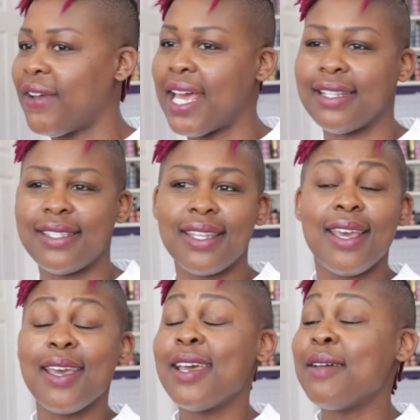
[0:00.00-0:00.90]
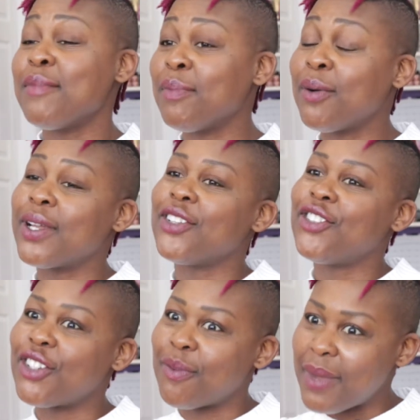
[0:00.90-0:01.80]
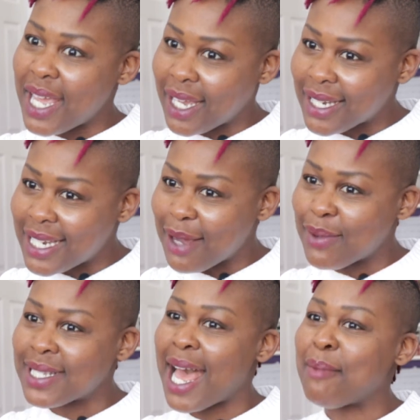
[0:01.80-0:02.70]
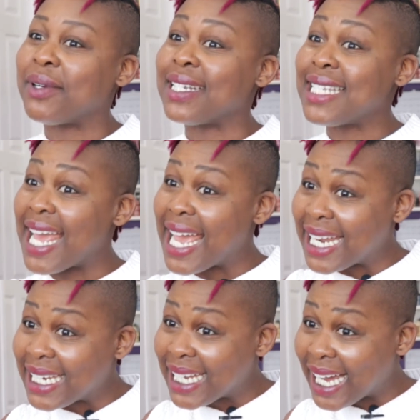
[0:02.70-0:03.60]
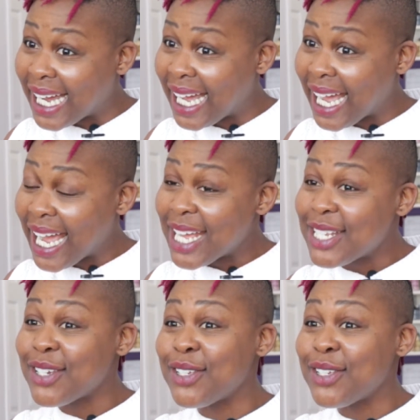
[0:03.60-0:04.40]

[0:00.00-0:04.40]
events. Remember when Jamaica Day was at Britannia? Do